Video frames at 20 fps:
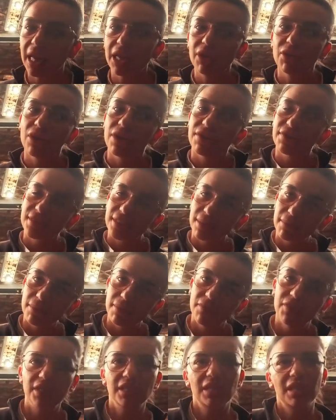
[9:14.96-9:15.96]
and you have
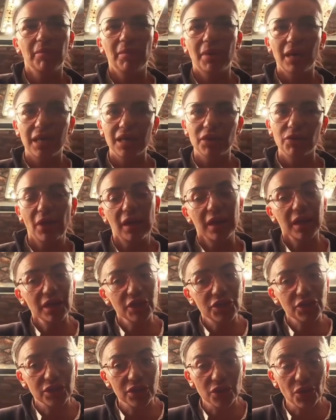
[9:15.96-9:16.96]
some vegetable as well.
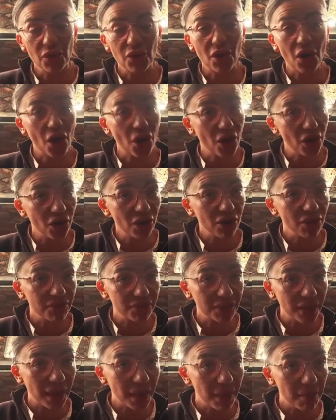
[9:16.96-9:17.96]
It's cooked all of
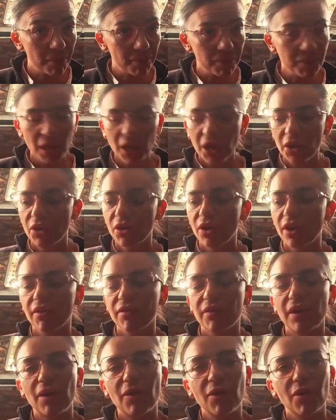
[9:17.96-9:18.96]
them. You
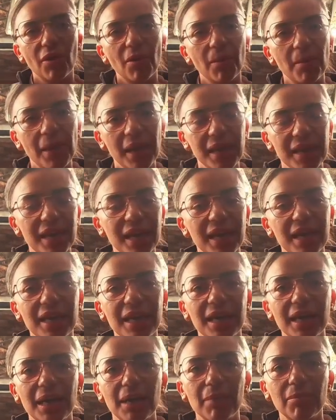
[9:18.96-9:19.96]
have our
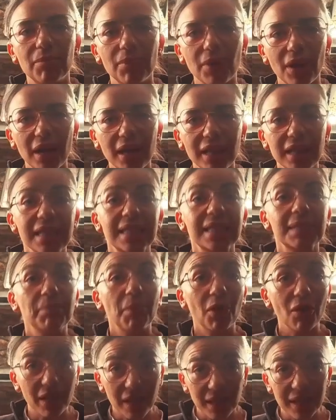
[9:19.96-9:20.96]
Romanian bread. It's
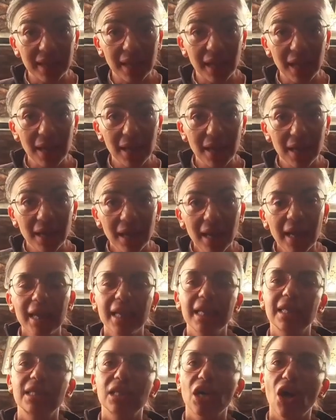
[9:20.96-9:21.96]
polenta.
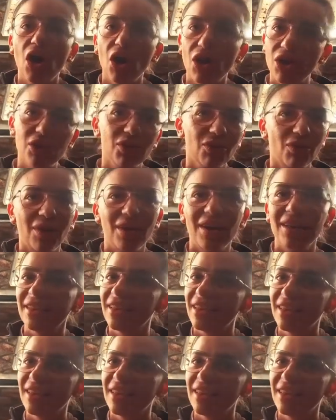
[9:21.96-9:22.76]
It's delicious. Hot one.